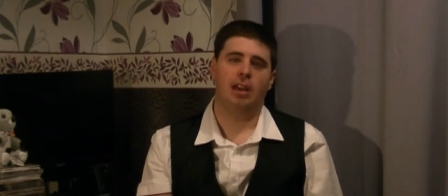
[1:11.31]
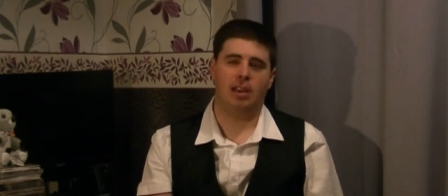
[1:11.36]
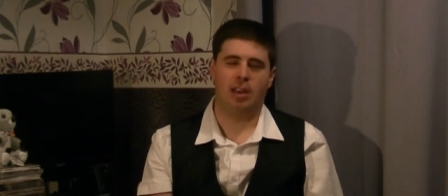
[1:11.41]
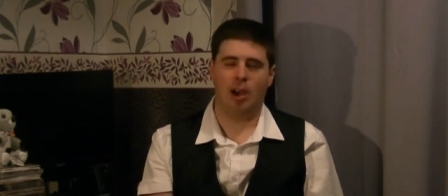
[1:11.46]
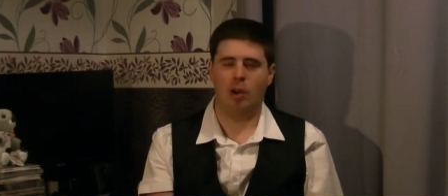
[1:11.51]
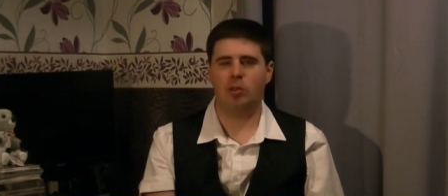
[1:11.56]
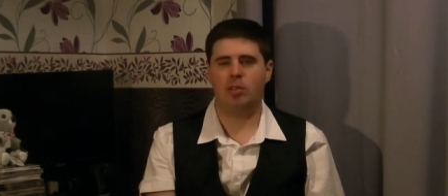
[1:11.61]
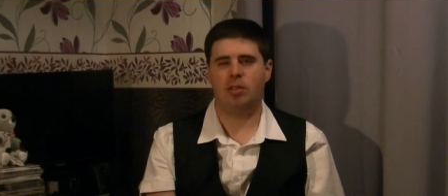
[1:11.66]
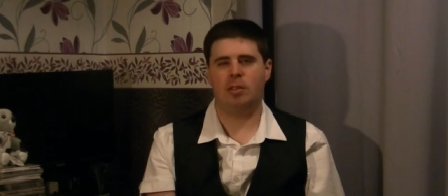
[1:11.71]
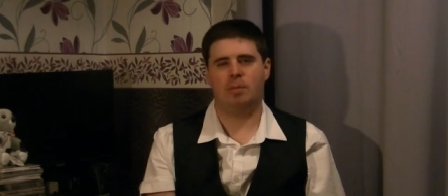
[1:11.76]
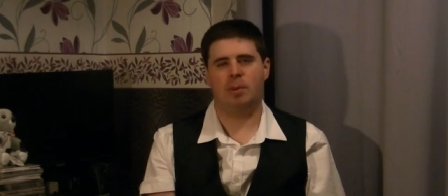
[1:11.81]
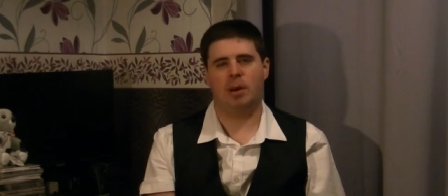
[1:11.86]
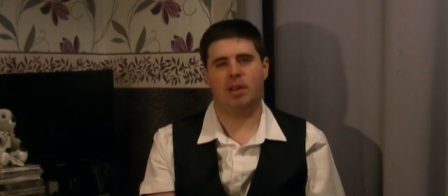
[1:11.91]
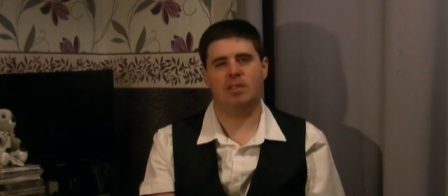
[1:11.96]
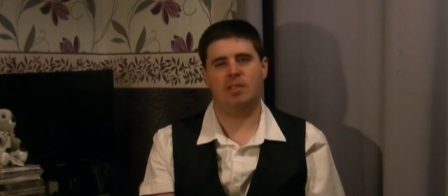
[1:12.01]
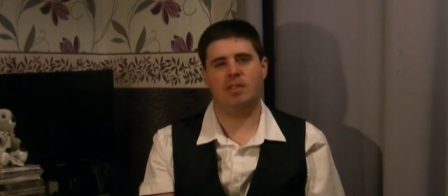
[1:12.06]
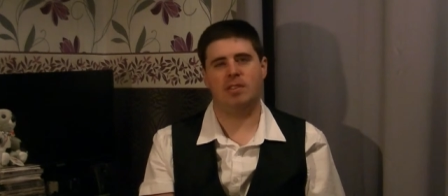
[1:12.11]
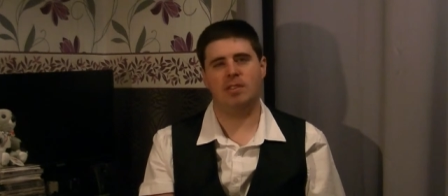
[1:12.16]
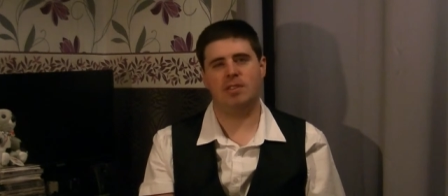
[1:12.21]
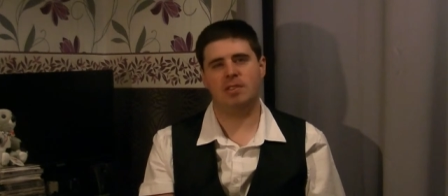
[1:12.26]

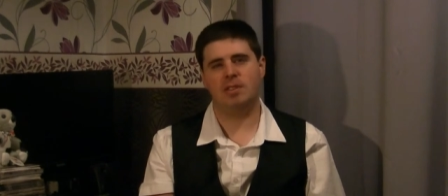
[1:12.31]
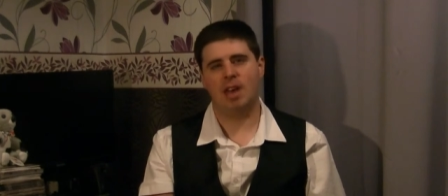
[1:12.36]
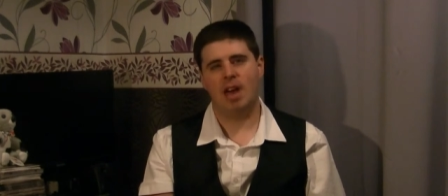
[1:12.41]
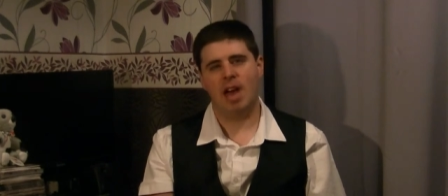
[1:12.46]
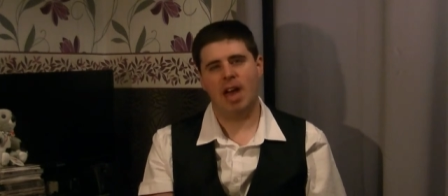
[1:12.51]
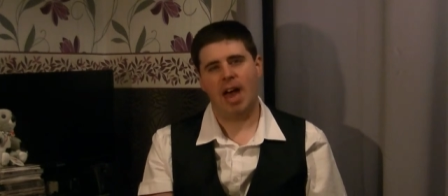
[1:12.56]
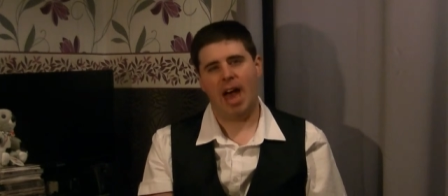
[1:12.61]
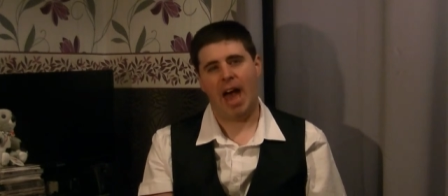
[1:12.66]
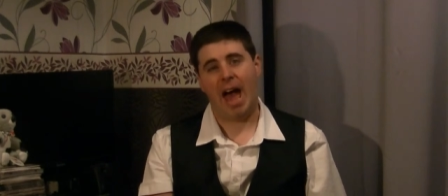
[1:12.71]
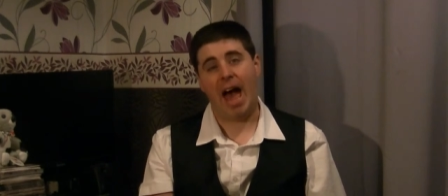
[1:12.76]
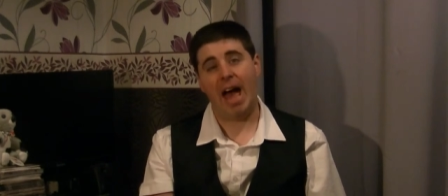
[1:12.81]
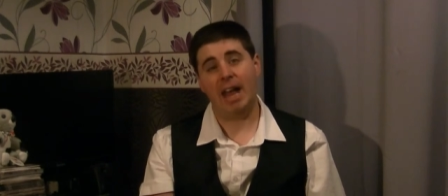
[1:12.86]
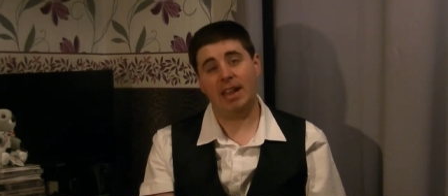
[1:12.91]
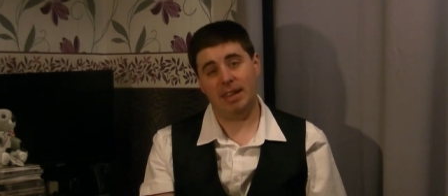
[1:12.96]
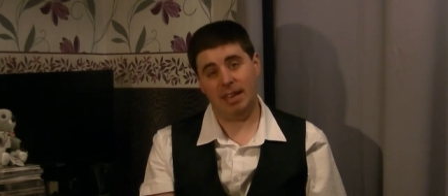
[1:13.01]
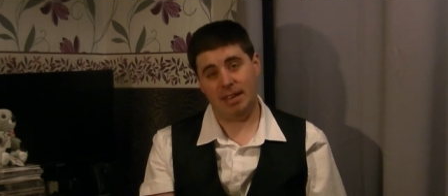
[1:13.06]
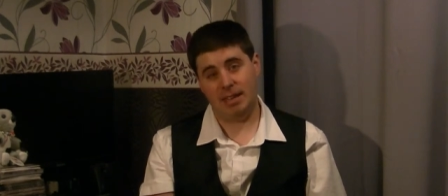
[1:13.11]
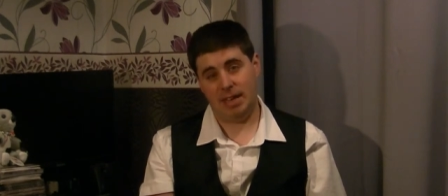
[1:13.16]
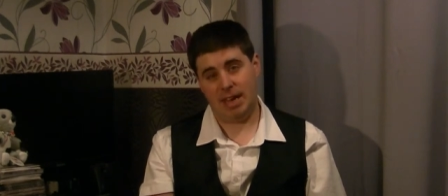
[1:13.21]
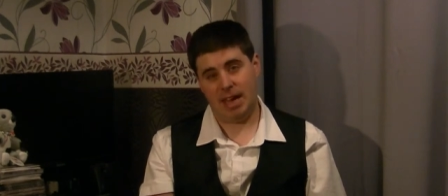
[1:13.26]
Ghostbusters,
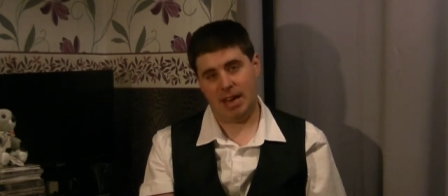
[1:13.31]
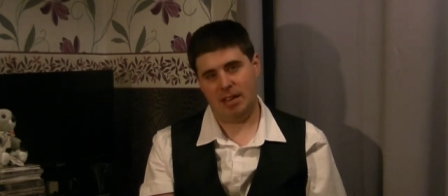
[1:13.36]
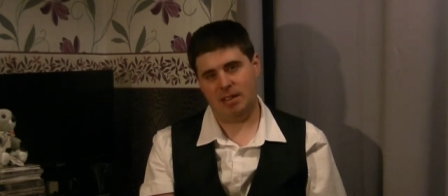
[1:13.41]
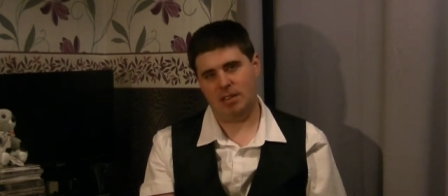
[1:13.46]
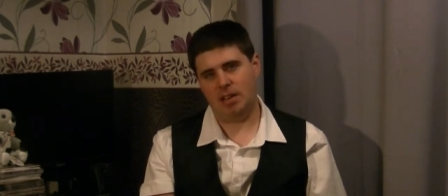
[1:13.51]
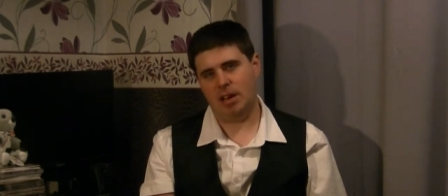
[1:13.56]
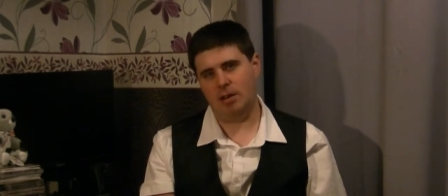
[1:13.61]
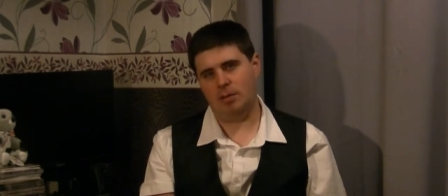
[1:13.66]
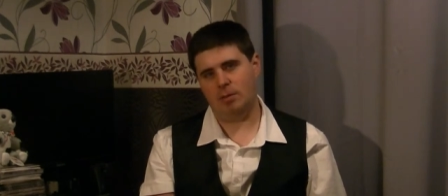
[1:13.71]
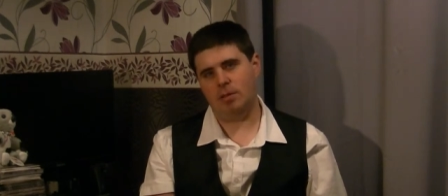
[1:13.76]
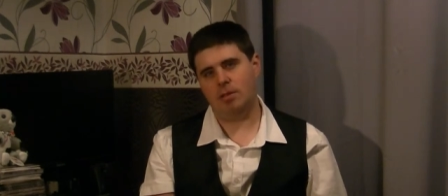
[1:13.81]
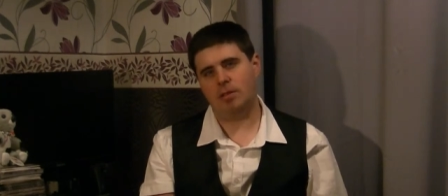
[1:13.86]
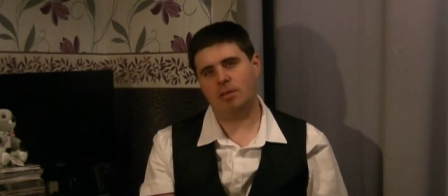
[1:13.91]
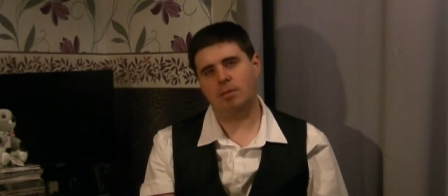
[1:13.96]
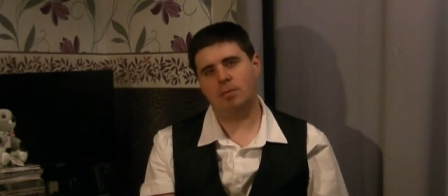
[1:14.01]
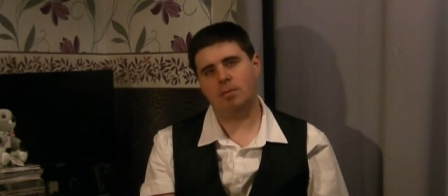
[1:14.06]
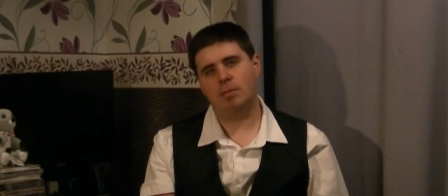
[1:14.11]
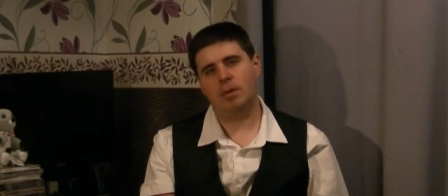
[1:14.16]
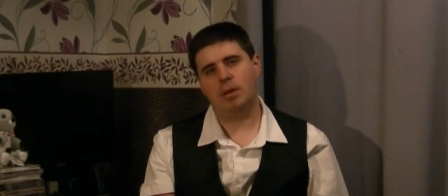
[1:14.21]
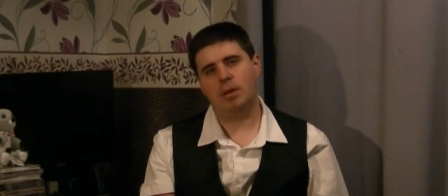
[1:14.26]
and Indiana Jones,